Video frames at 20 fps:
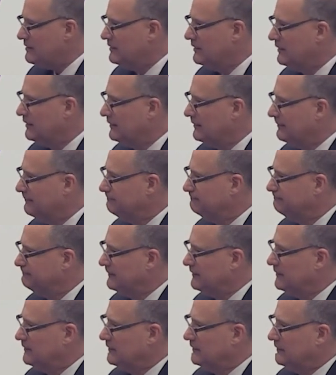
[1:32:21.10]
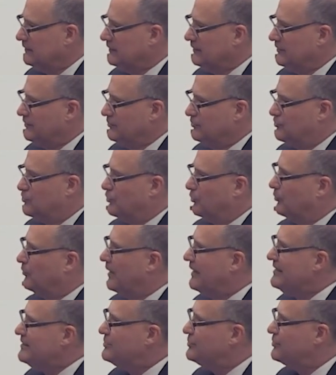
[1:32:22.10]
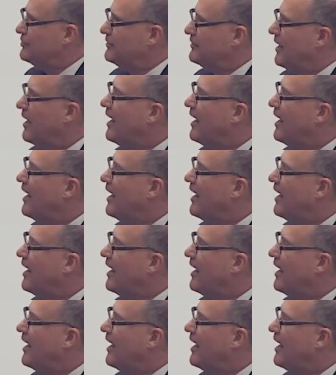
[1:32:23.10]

um, duration,